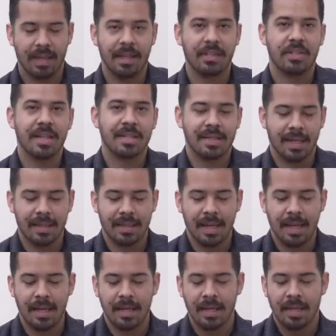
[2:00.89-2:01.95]
And just like
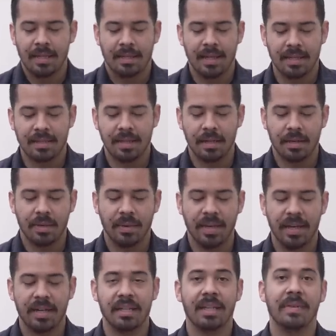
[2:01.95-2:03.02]
that, that's gonna go
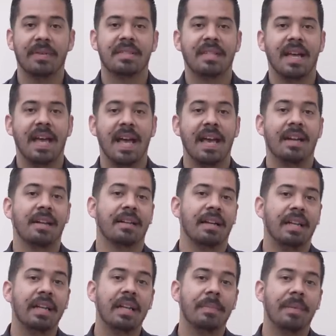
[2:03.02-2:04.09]
ahead and give us that added
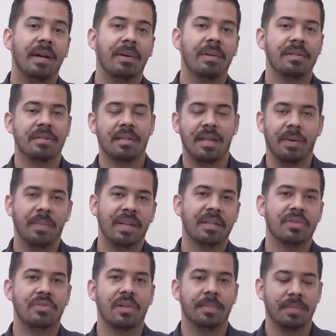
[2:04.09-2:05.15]
cleaning power so that we
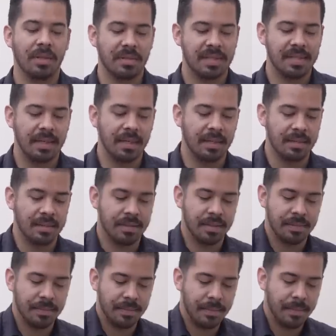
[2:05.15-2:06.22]
can strip those
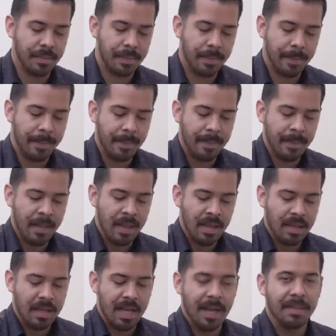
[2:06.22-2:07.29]
sealants.
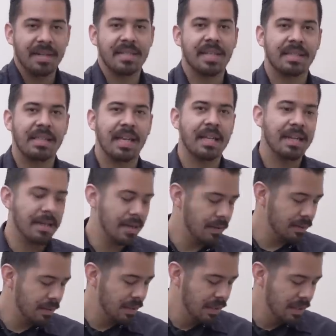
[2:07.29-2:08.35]
I'm gonna set that
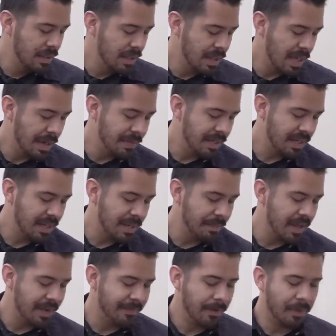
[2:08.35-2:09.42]
down. I'm gonna get
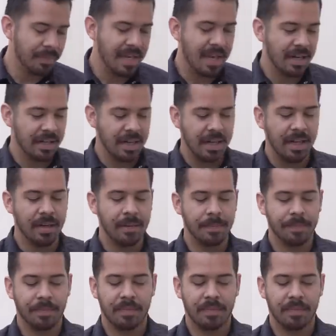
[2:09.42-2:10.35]
my foam cannon head,